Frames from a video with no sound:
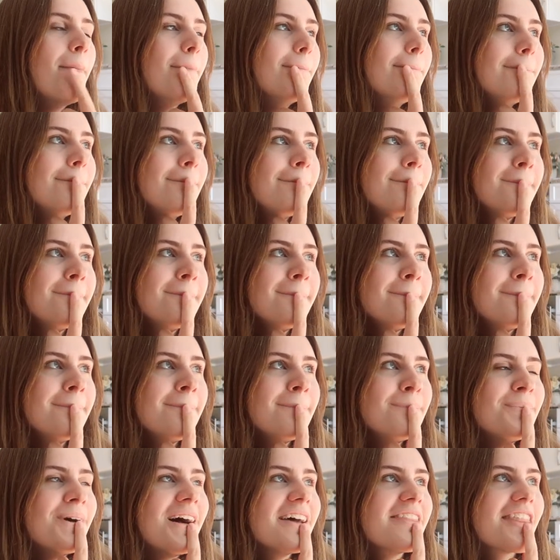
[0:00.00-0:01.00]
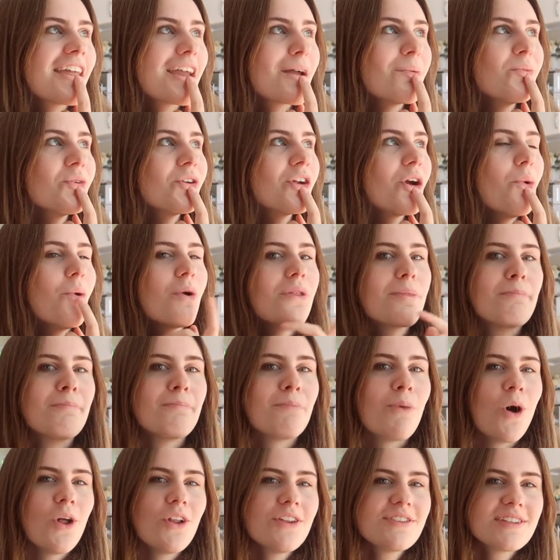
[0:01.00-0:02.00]
Mm, I think I'm gonna go with
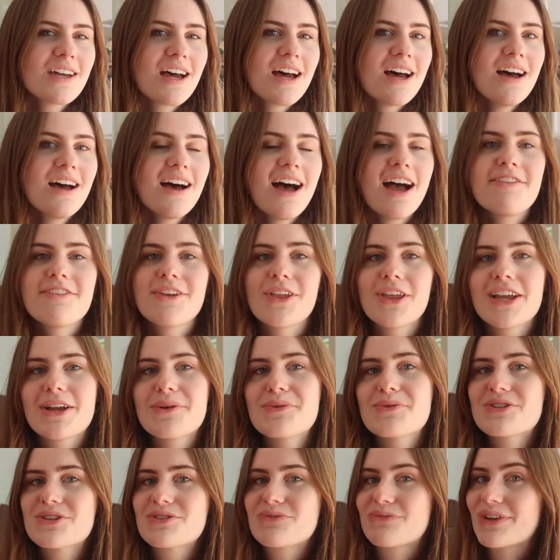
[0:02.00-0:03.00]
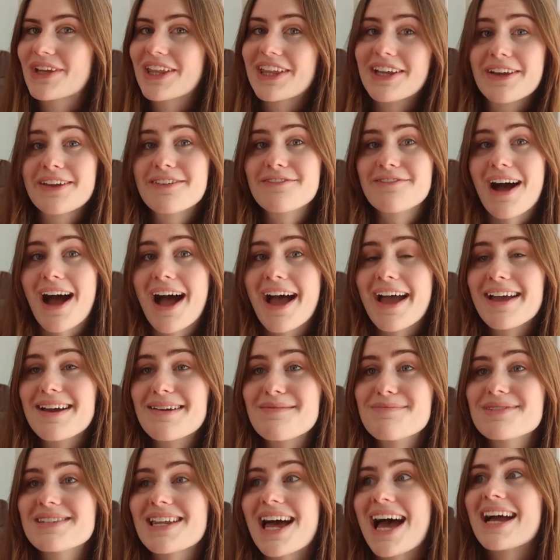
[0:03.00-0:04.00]
Malta. I feel like it was just really good
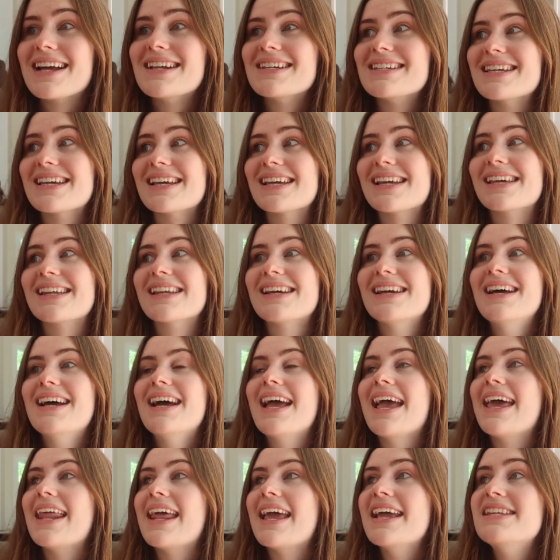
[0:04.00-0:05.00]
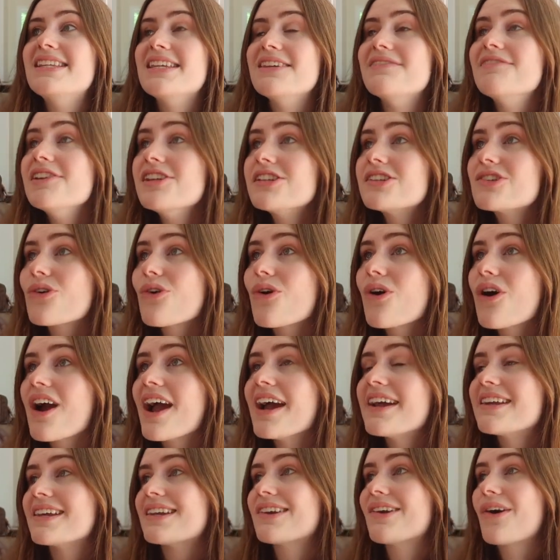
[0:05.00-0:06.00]
vibes. I did an ATV tour,
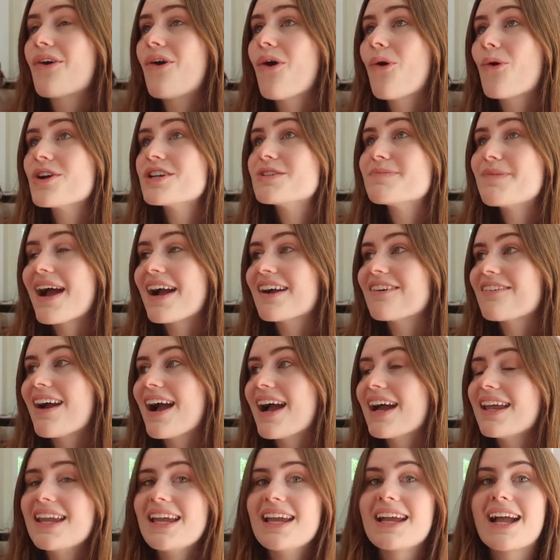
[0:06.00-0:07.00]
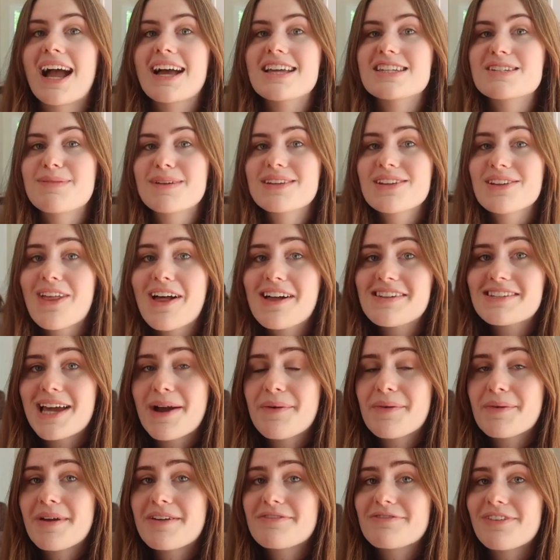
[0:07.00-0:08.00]
I did horseback riding, I spent a lot of
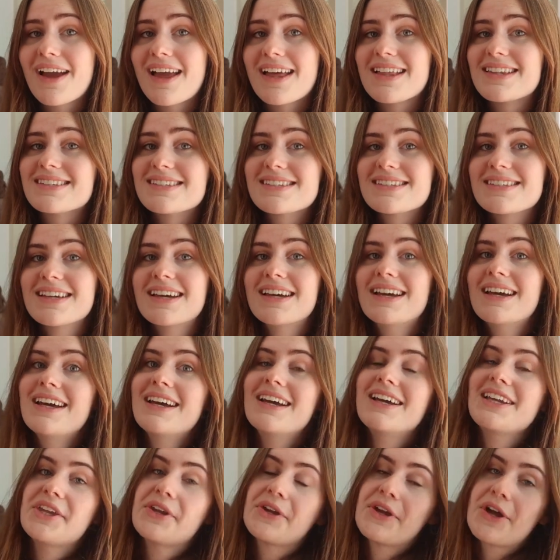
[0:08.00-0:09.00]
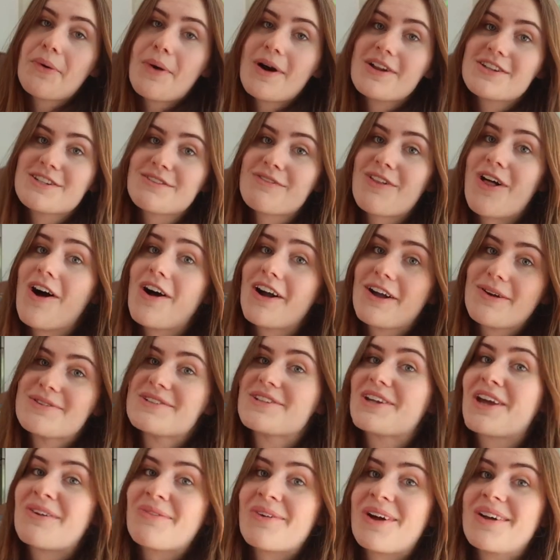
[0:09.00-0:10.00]
time with my friends. You can go watch the vlog, it was
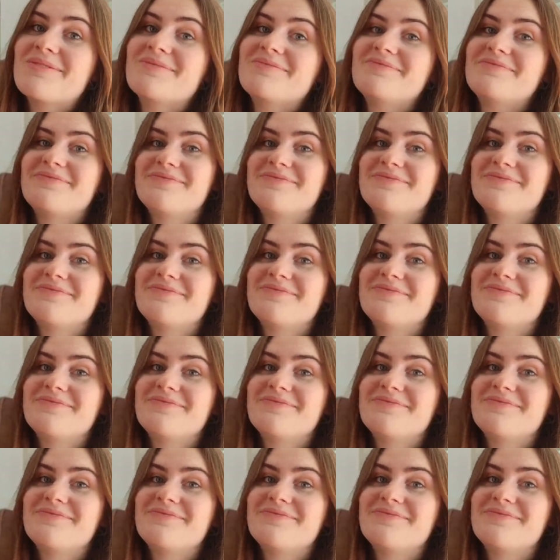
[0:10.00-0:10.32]
a good one.